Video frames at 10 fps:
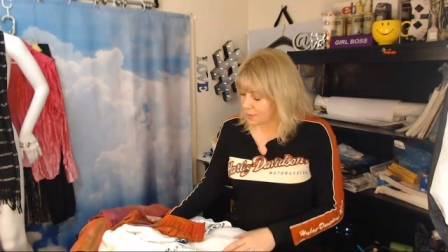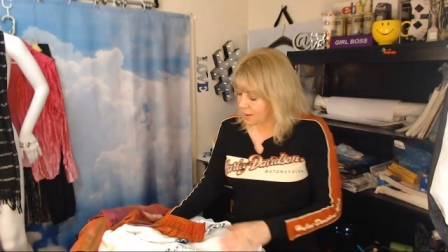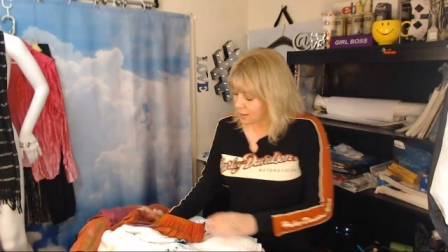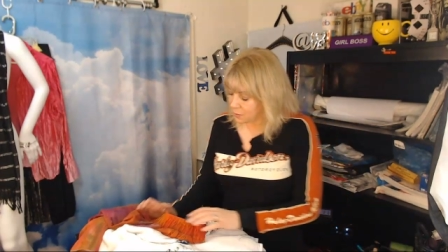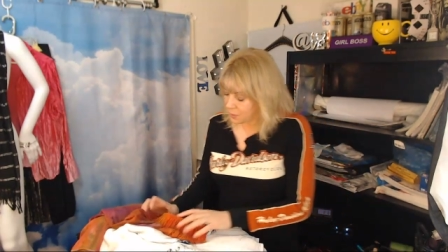
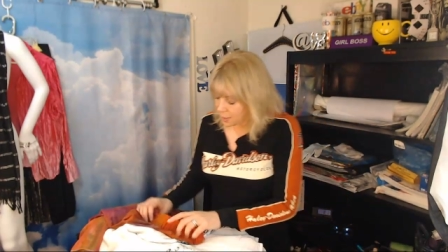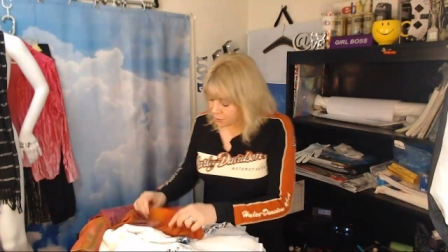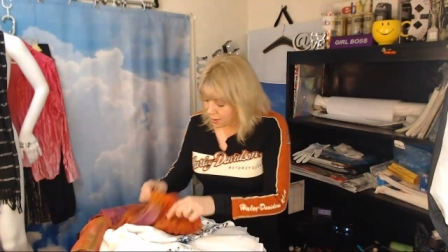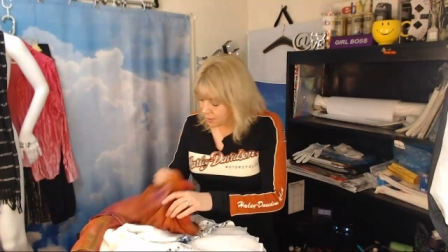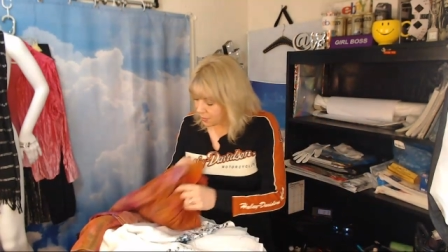And that's when I
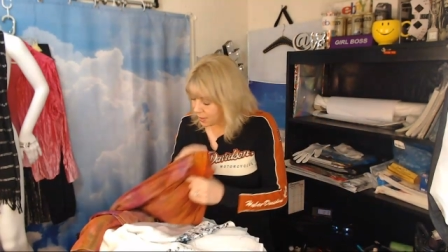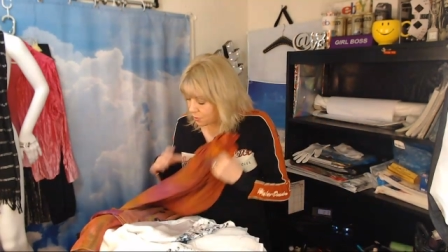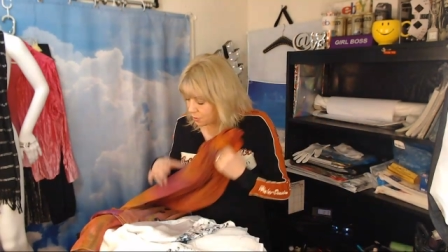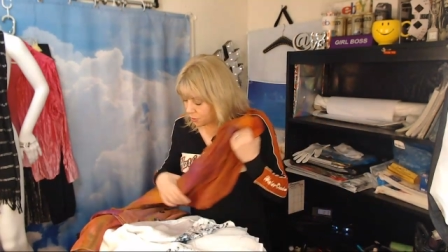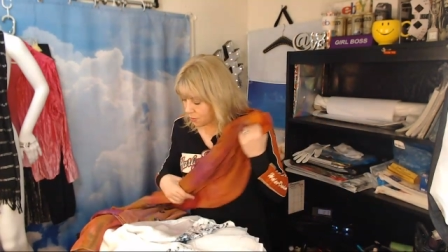try to be
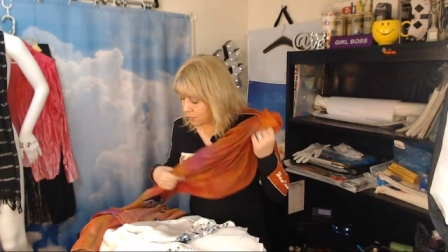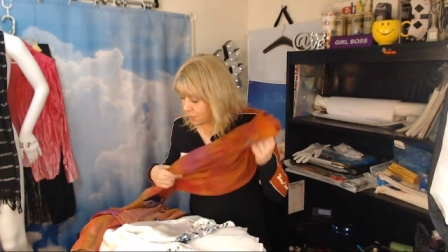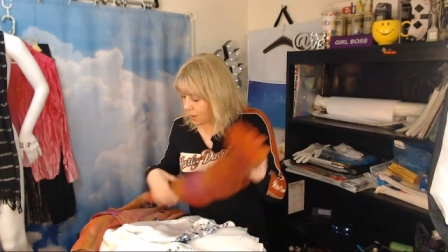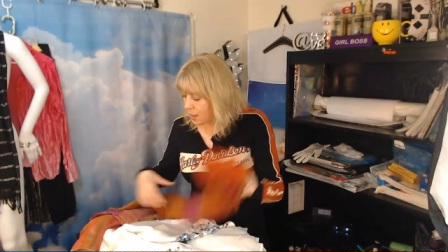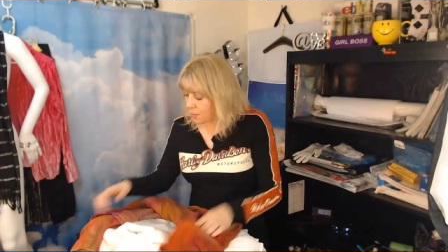there to grab
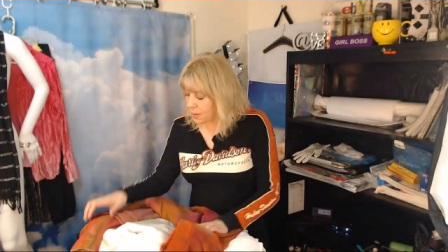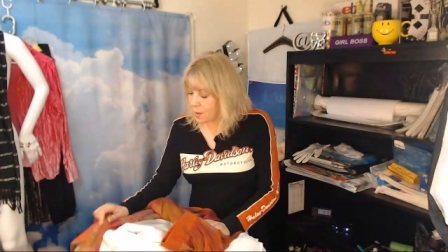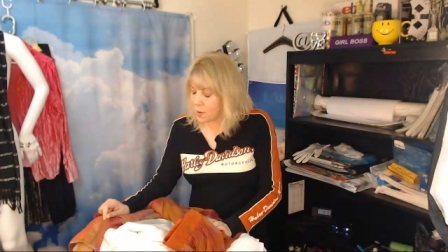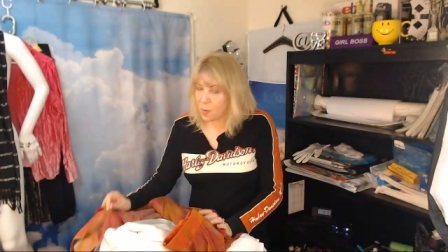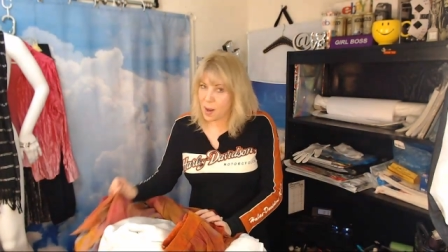them up.
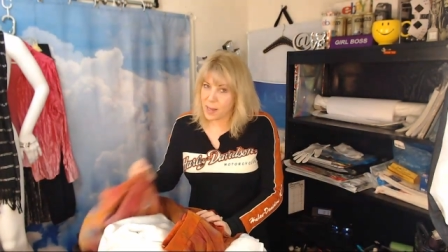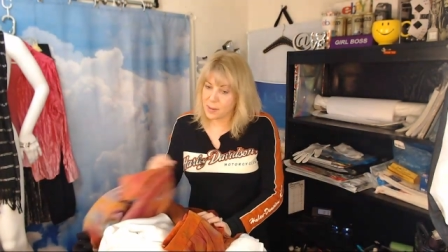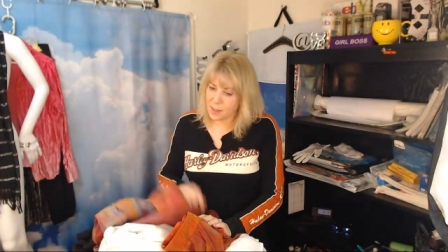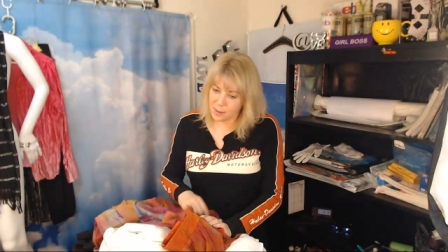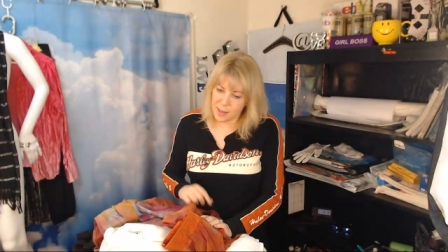Otherwise,
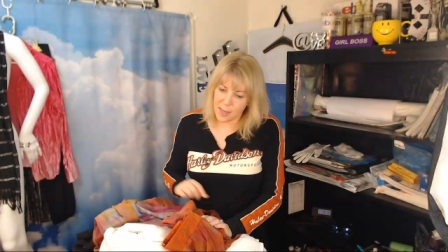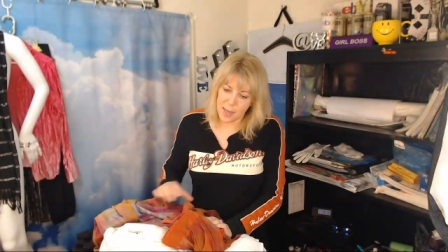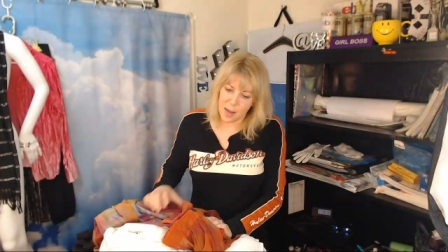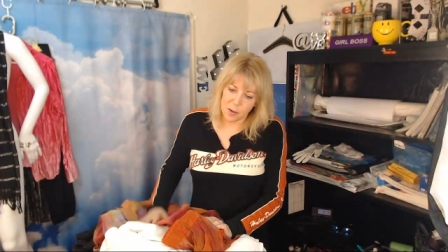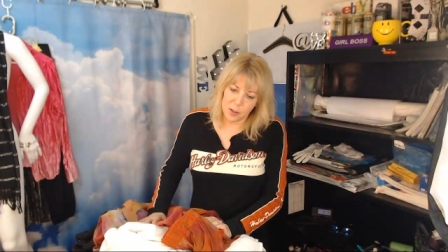things like
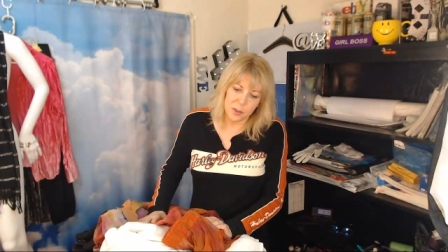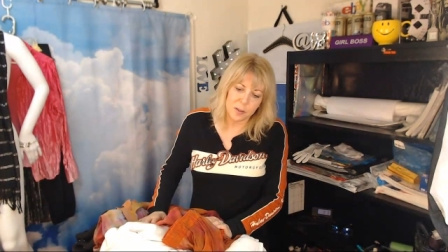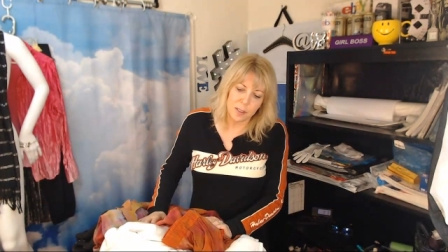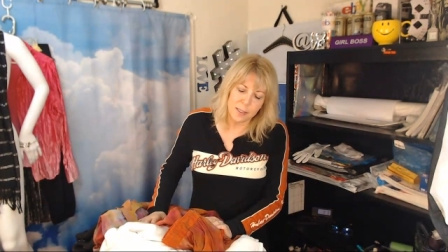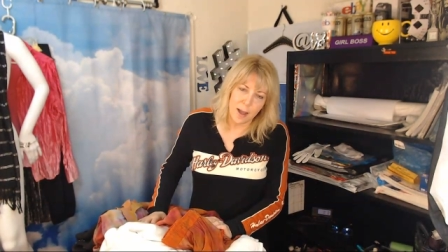that are
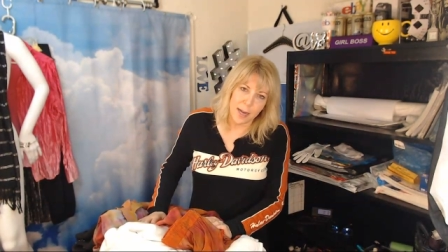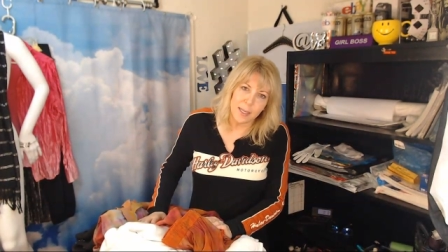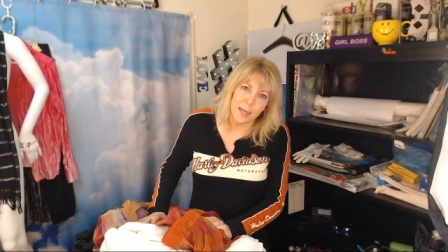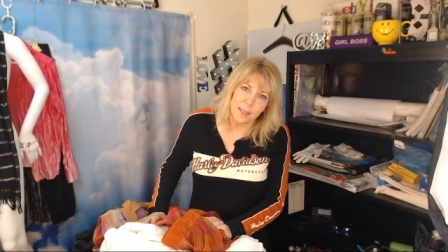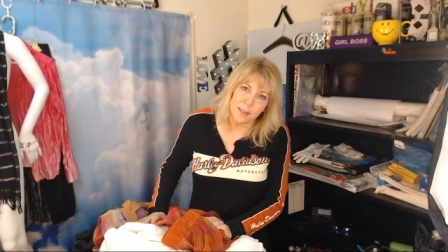usually nine
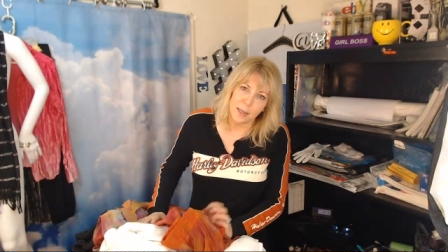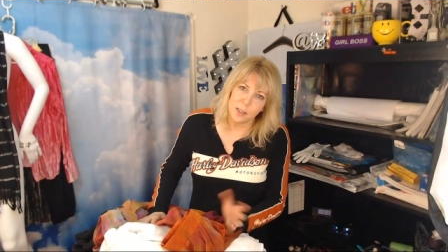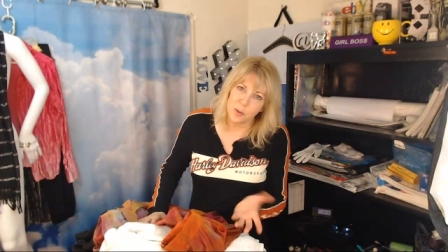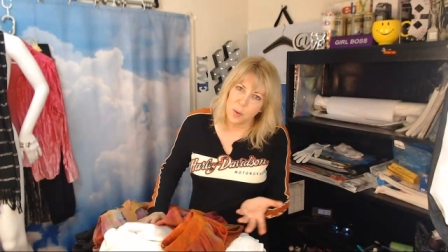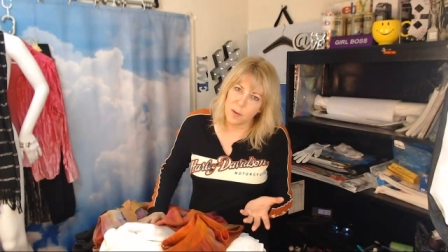ninety nine
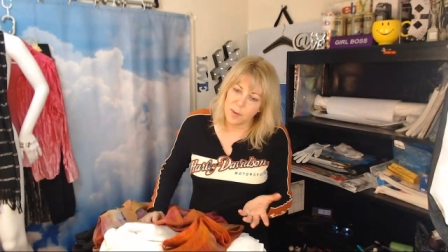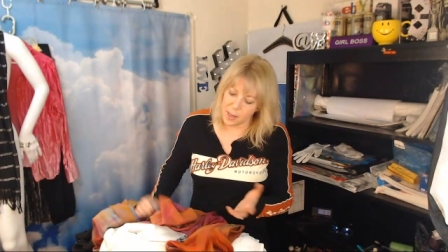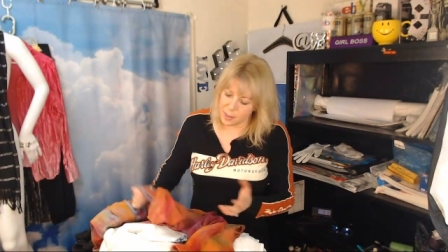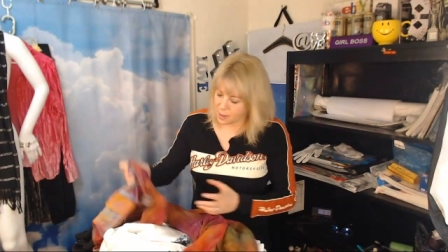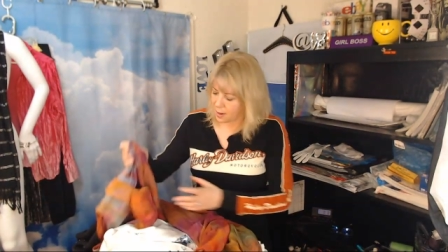to twelve
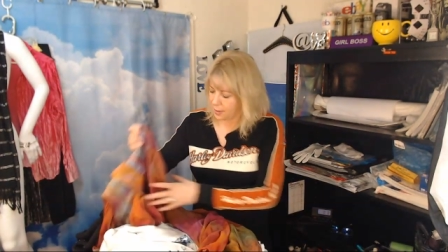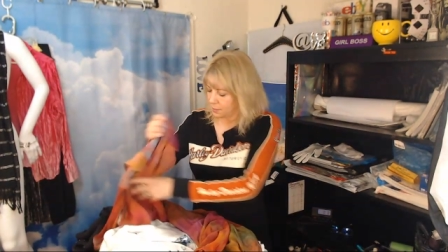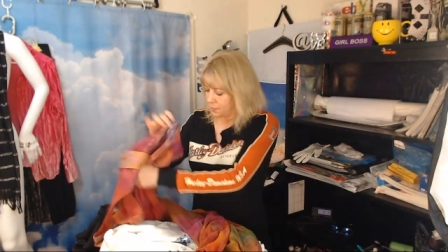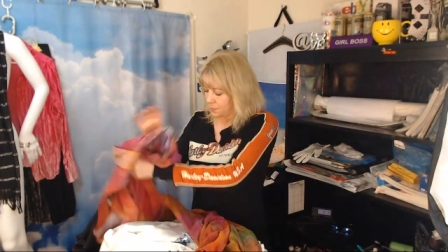ninety nine.